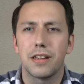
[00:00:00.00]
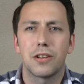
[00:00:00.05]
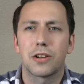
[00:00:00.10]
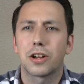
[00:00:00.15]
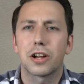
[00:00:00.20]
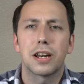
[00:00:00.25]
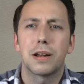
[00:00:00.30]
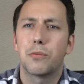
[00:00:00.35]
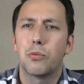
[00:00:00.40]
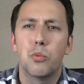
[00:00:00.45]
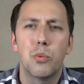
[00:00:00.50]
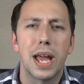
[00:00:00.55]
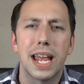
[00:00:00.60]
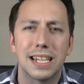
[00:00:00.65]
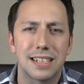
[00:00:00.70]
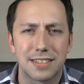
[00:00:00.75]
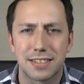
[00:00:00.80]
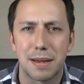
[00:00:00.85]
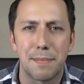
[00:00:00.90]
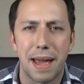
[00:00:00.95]
going to
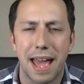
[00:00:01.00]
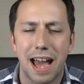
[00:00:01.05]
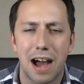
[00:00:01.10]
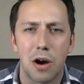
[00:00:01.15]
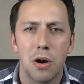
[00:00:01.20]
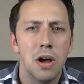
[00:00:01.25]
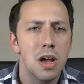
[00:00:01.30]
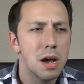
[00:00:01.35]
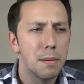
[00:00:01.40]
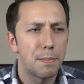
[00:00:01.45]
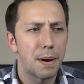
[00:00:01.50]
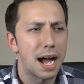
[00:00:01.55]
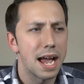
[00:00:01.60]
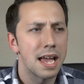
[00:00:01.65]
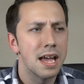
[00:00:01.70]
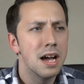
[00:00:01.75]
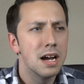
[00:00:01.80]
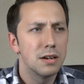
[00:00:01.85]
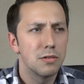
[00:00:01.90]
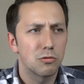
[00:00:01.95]
win somehow by
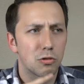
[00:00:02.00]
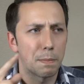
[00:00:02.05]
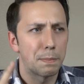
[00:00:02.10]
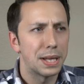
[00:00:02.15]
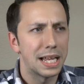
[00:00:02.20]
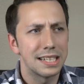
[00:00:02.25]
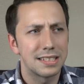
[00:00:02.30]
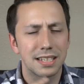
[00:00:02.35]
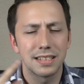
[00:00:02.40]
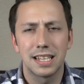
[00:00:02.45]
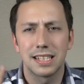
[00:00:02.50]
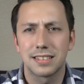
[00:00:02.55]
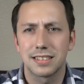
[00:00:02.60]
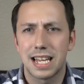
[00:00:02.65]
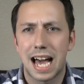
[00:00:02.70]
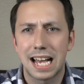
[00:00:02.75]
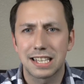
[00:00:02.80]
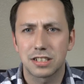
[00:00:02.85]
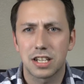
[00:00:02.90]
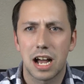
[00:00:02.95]
replacing this
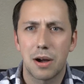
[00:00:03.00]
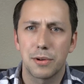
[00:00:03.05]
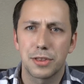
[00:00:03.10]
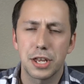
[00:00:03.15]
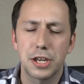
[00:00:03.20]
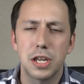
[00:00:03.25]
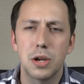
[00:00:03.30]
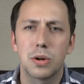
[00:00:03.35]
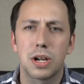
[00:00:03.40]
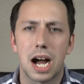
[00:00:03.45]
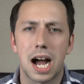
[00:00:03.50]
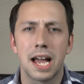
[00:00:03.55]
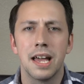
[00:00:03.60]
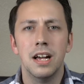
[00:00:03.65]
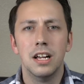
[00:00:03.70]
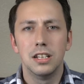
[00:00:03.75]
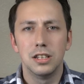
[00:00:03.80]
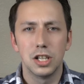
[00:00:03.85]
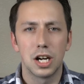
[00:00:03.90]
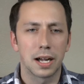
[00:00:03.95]
last guy with a new guy.
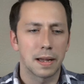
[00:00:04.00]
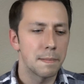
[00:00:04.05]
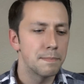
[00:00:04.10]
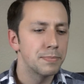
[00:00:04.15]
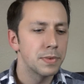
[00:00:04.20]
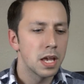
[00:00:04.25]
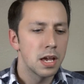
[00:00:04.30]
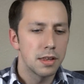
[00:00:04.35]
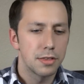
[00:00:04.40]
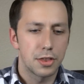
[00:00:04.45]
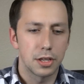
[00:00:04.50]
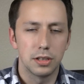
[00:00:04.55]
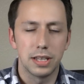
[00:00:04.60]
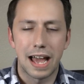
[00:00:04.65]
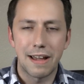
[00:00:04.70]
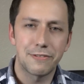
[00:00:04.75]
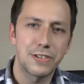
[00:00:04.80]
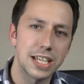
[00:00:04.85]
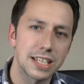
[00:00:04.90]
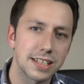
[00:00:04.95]
Look, the
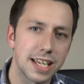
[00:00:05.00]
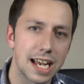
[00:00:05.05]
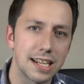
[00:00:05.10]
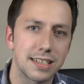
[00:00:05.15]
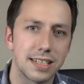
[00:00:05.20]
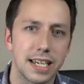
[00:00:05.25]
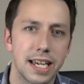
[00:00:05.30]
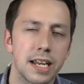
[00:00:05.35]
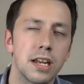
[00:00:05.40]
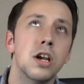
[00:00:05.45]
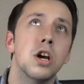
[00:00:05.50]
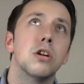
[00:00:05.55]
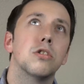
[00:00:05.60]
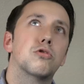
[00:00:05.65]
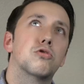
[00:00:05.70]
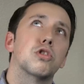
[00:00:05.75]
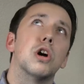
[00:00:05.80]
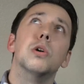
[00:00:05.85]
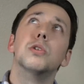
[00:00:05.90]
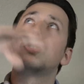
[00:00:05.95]
leftist gets in,
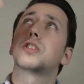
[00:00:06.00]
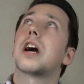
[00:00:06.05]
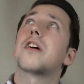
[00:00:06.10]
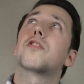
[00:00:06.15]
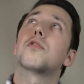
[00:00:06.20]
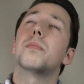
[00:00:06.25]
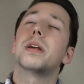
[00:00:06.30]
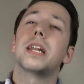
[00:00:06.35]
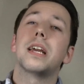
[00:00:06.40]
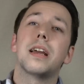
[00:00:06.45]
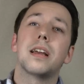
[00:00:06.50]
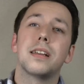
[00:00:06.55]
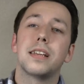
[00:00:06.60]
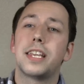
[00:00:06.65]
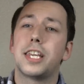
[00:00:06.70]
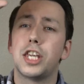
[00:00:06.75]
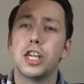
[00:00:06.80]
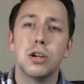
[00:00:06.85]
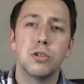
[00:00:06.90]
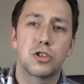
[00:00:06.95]
grows government
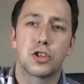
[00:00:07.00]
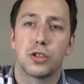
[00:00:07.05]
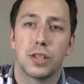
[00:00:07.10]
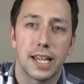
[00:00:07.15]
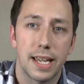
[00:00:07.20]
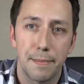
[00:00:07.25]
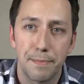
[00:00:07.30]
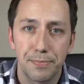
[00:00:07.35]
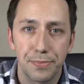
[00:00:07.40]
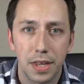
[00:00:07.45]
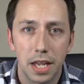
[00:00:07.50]
hugely.